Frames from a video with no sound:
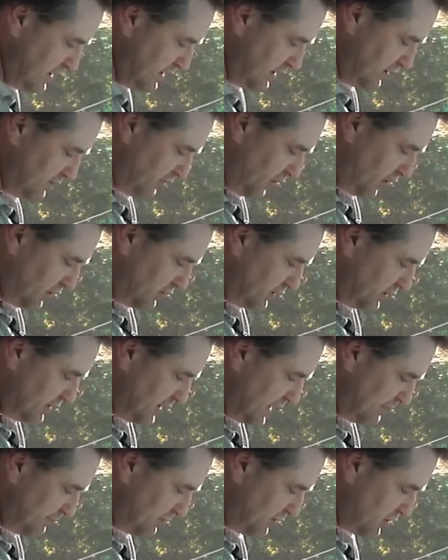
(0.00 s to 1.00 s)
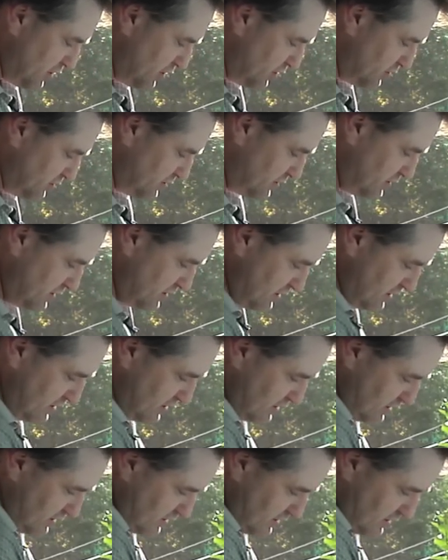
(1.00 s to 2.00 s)
As far as the depth goes,
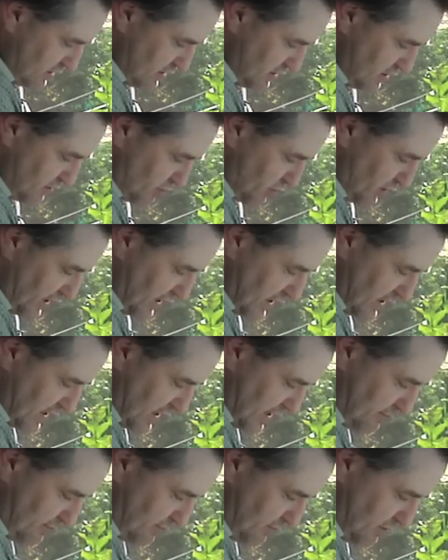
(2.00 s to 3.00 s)
you bring it up,